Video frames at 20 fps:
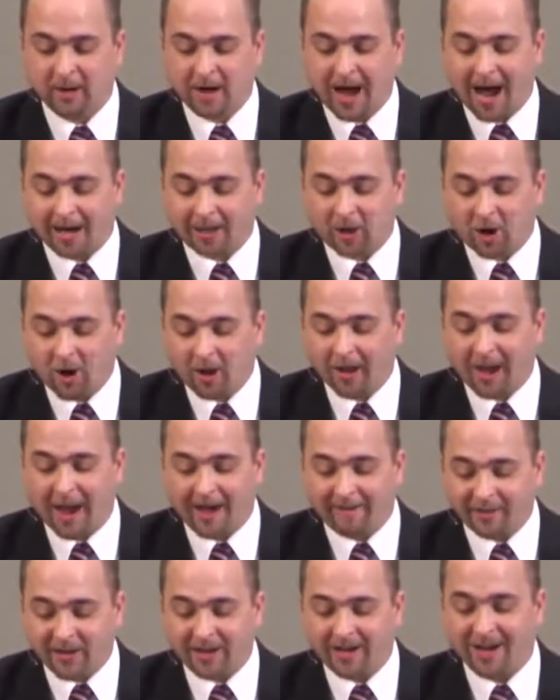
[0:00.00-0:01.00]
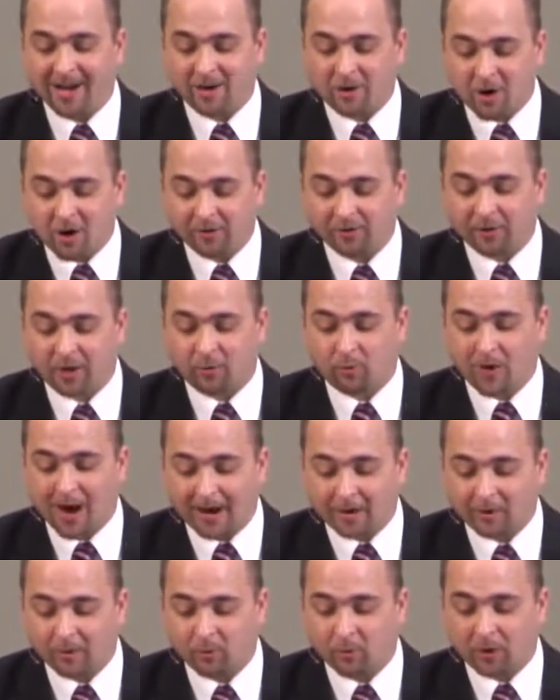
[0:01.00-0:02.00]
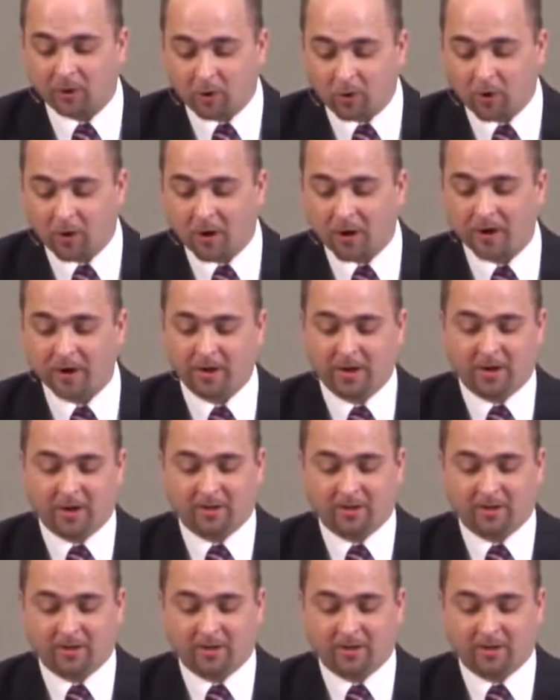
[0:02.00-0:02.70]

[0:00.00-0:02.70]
I call heaven and earth to rec- record